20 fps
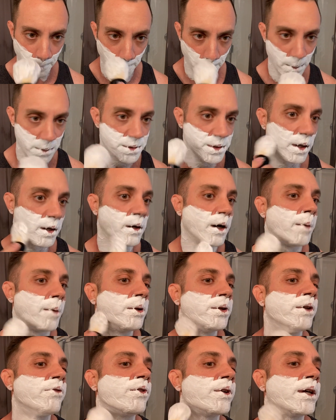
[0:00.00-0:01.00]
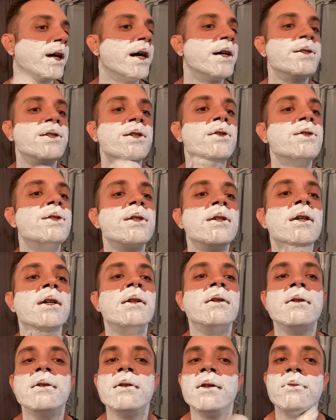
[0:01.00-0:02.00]
I saw a couple different guys using
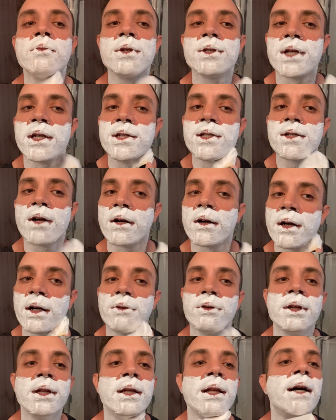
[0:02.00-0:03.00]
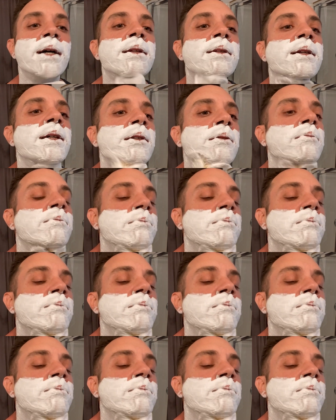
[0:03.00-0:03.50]
it. And once I started, I really liked it.